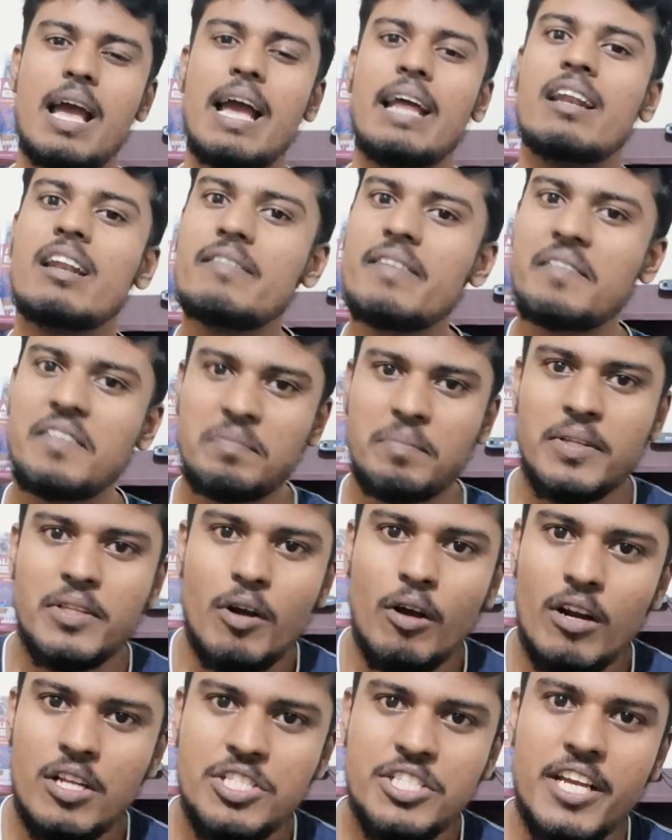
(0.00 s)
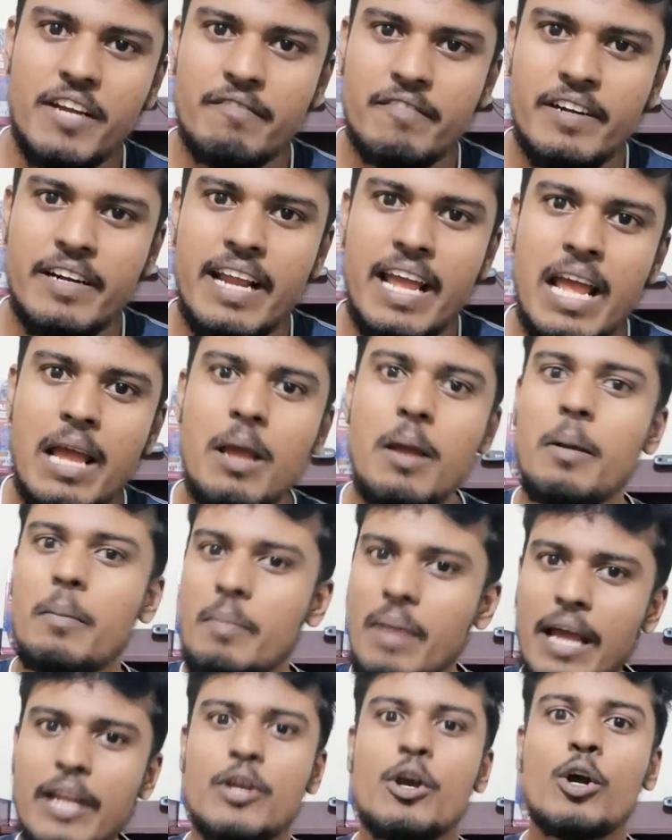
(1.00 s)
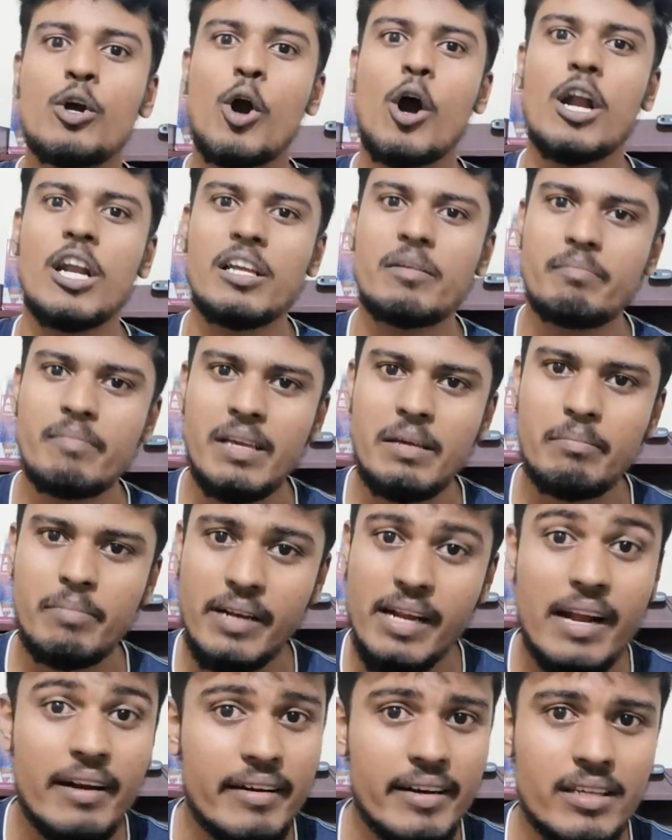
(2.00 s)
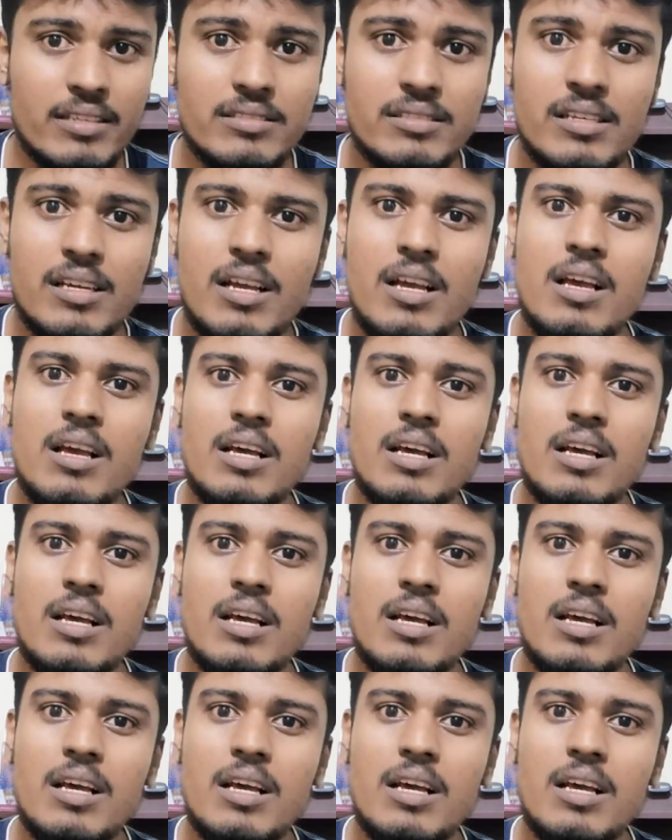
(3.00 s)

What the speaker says: and living with pathology every day, and you're calling being pediatrics.